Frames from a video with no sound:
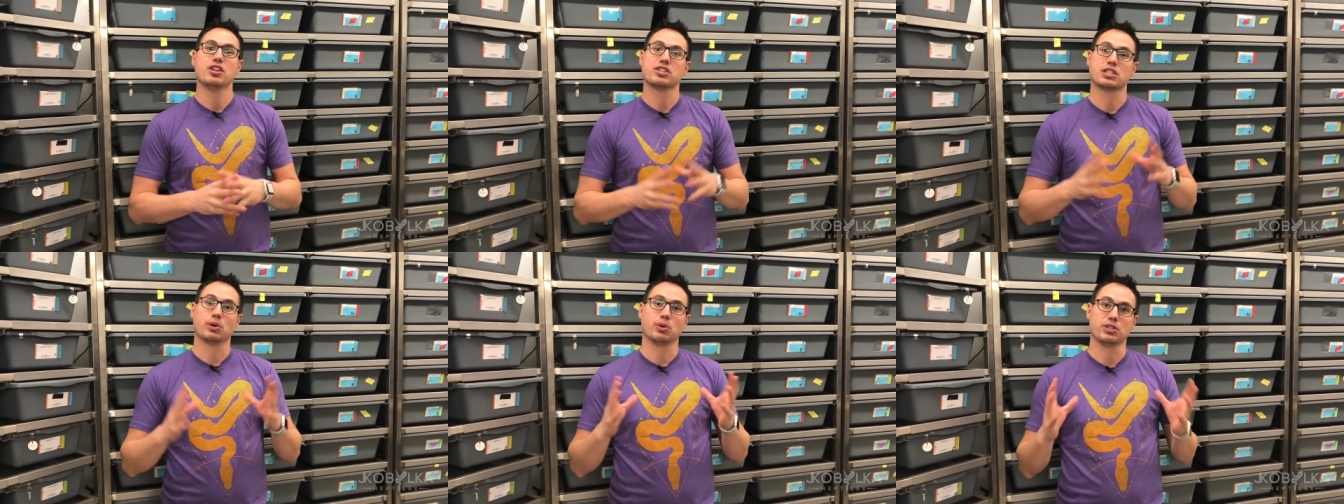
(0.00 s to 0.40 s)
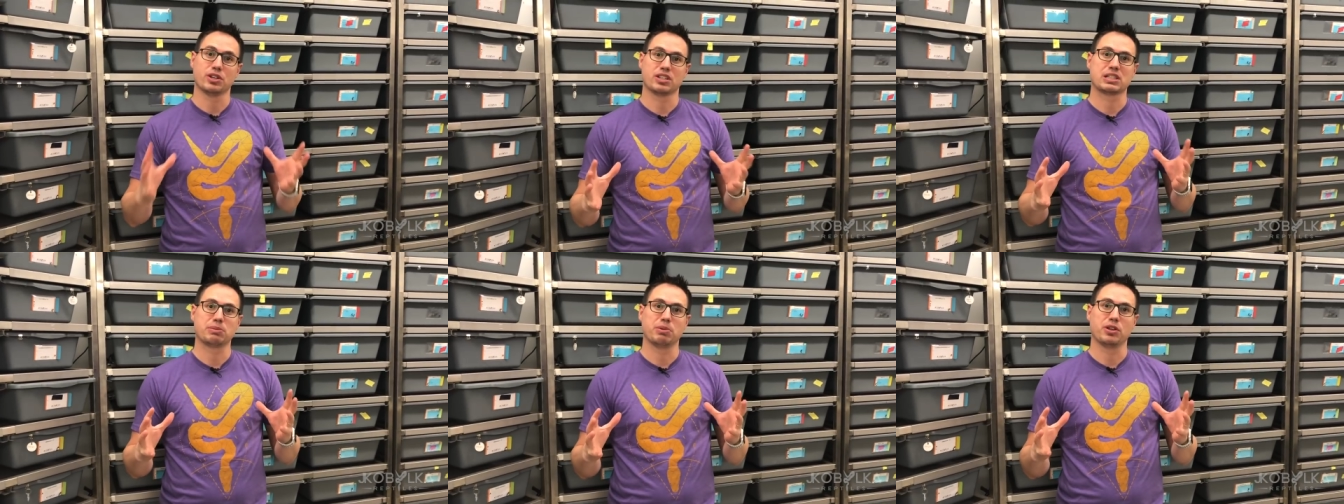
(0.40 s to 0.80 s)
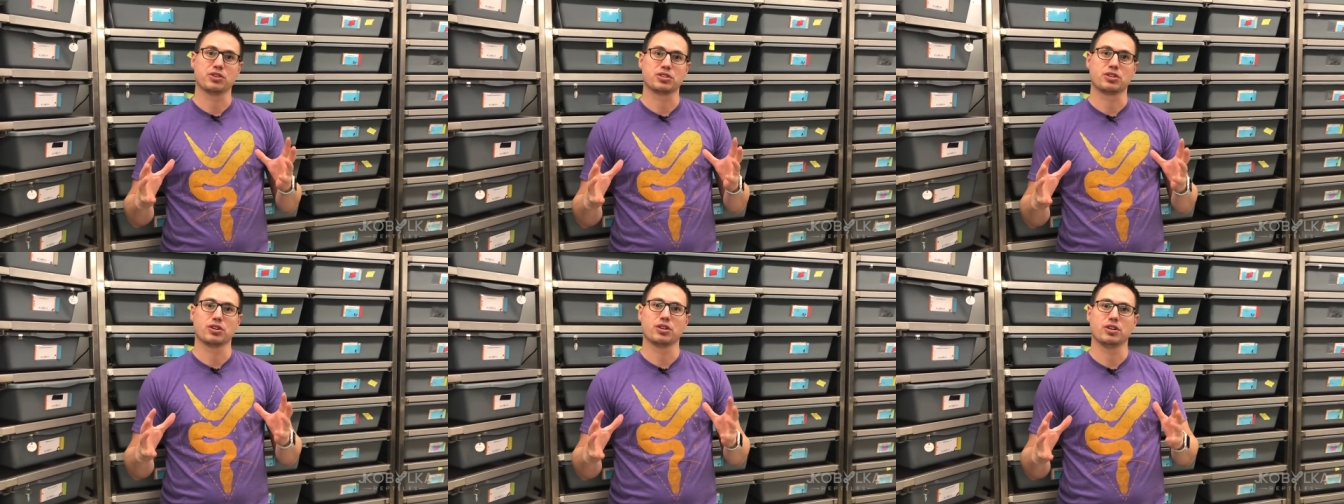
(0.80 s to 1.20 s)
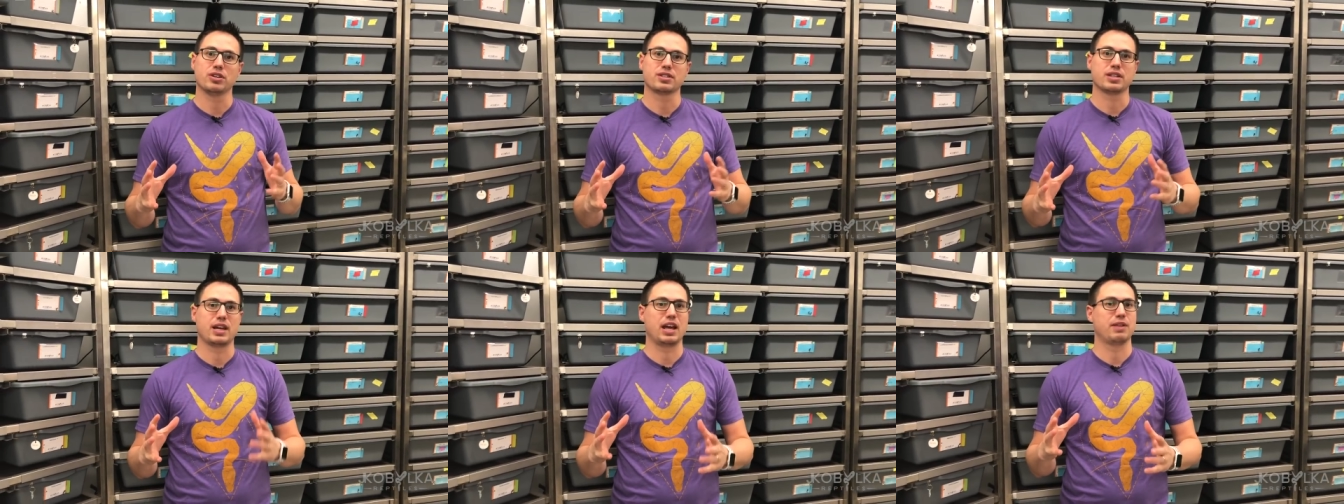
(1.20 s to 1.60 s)
So let's look at some of those
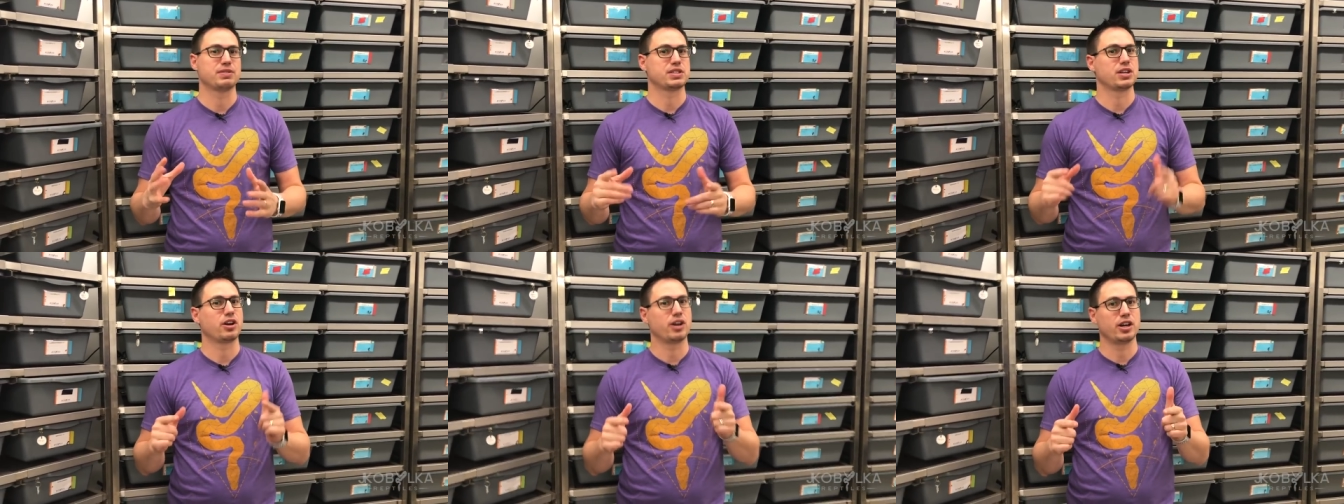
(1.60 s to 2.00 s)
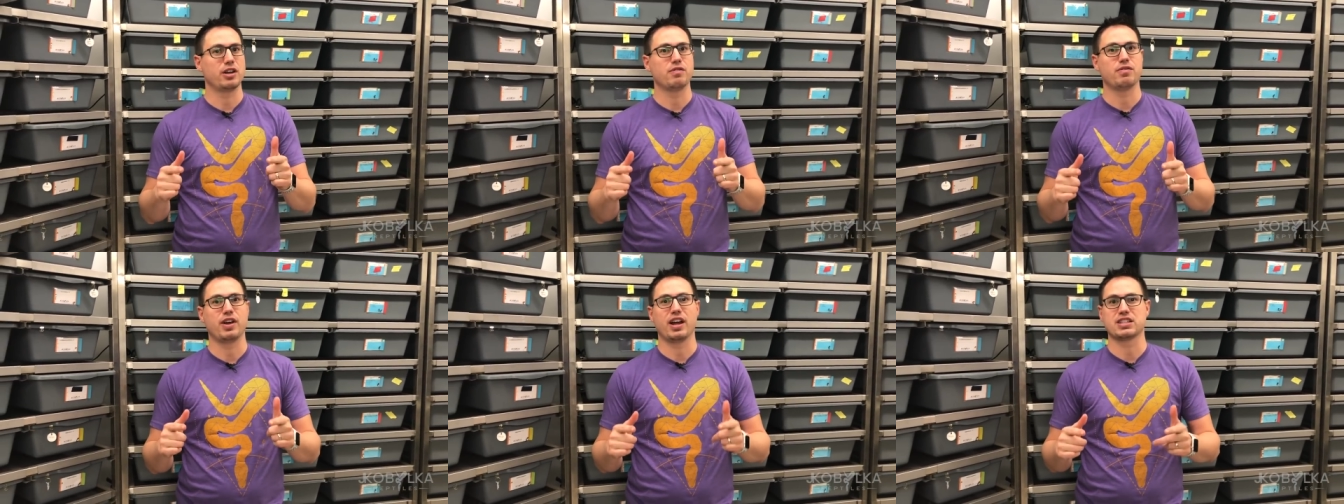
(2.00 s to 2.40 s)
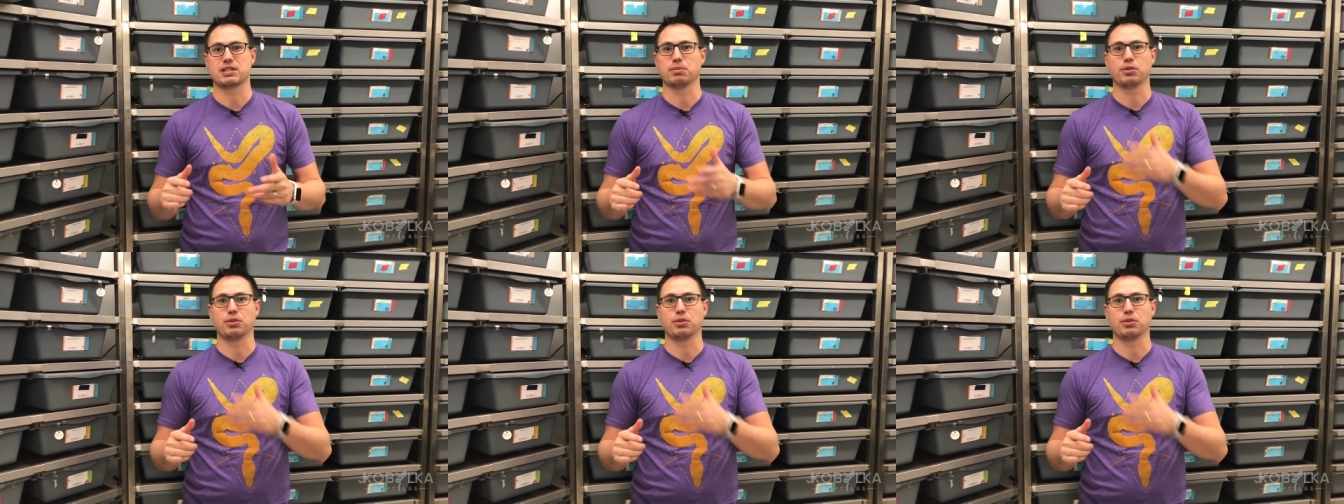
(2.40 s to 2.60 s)
girls, and I'm sorry in advance,